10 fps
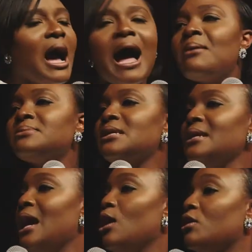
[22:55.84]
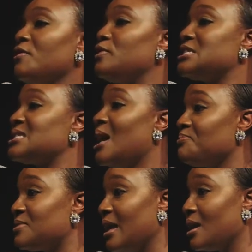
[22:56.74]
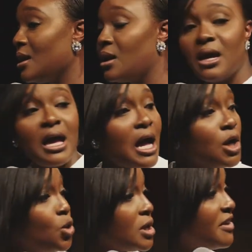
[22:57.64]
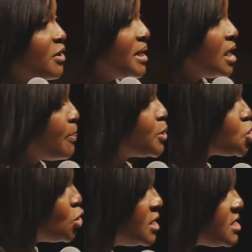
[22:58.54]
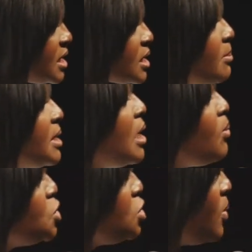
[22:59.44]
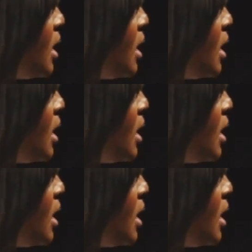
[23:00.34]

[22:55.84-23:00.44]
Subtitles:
I'm sitting here looking for something and you're giving me an opportunity. Come on now, what do you